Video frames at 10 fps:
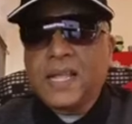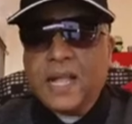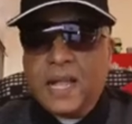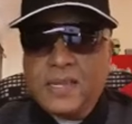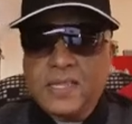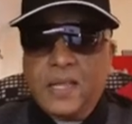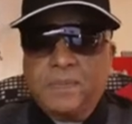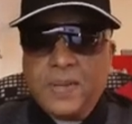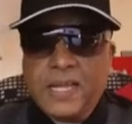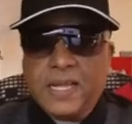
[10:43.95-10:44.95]
Anita
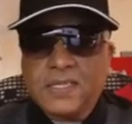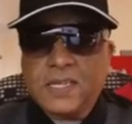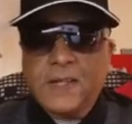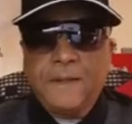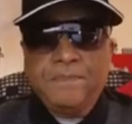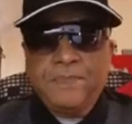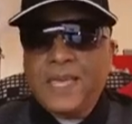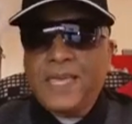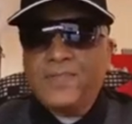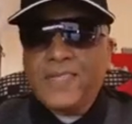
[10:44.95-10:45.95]
Padiachi.
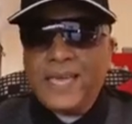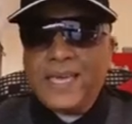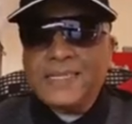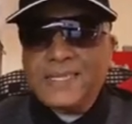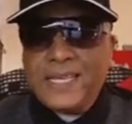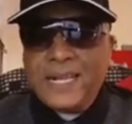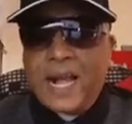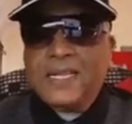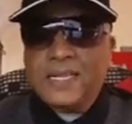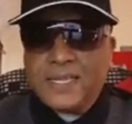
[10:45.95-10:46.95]
If the ANC
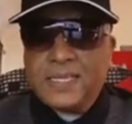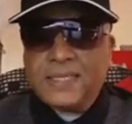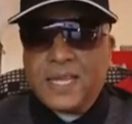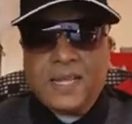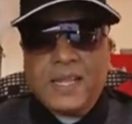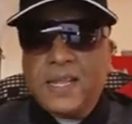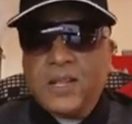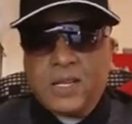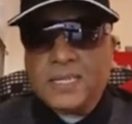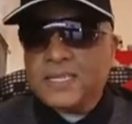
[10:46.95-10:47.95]
can't address that, then they're
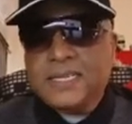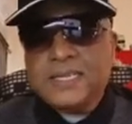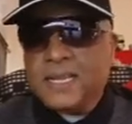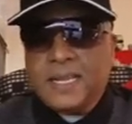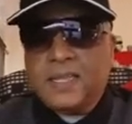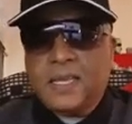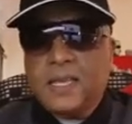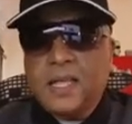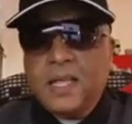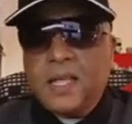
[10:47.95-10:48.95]
not addressing anything.
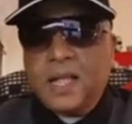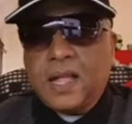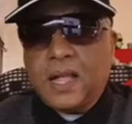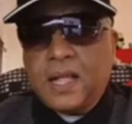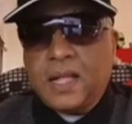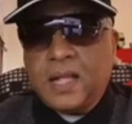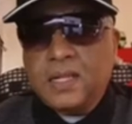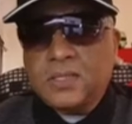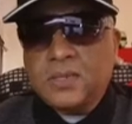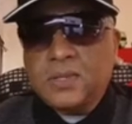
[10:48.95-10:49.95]

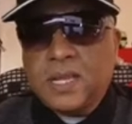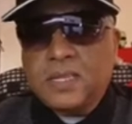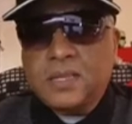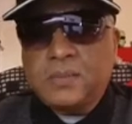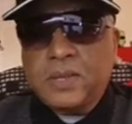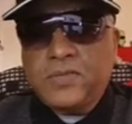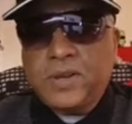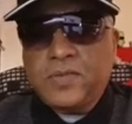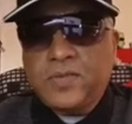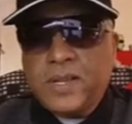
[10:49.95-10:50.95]
So does a big
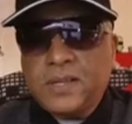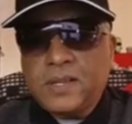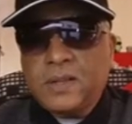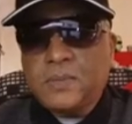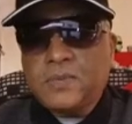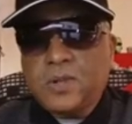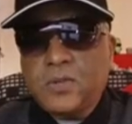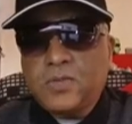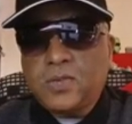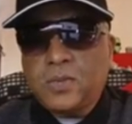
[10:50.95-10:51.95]
freedom fighter
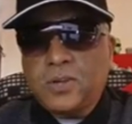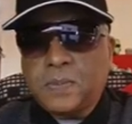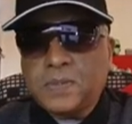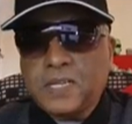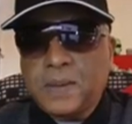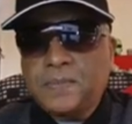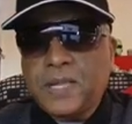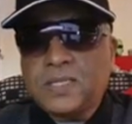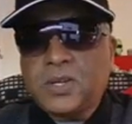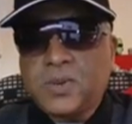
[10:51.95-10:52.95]
absolve you from corruption? Yep,
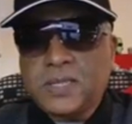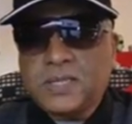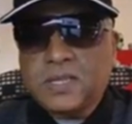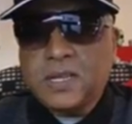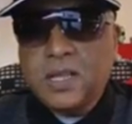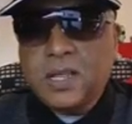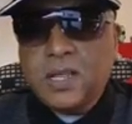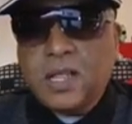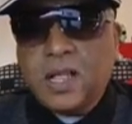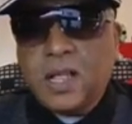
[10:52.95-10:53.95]
that's the question.
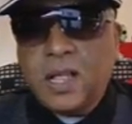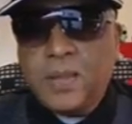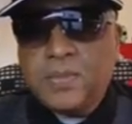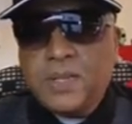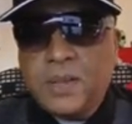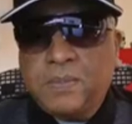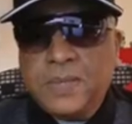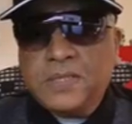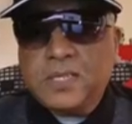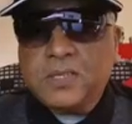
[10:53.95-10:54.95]

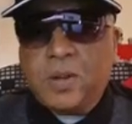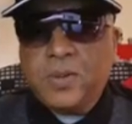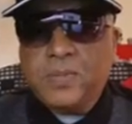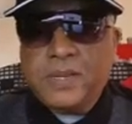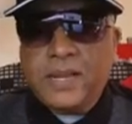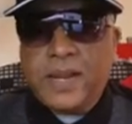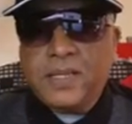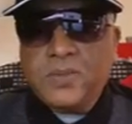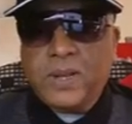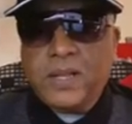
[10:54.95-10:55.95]
Rimpy says Robert McGride
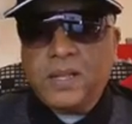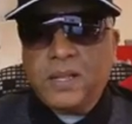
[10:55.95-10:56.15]
as well.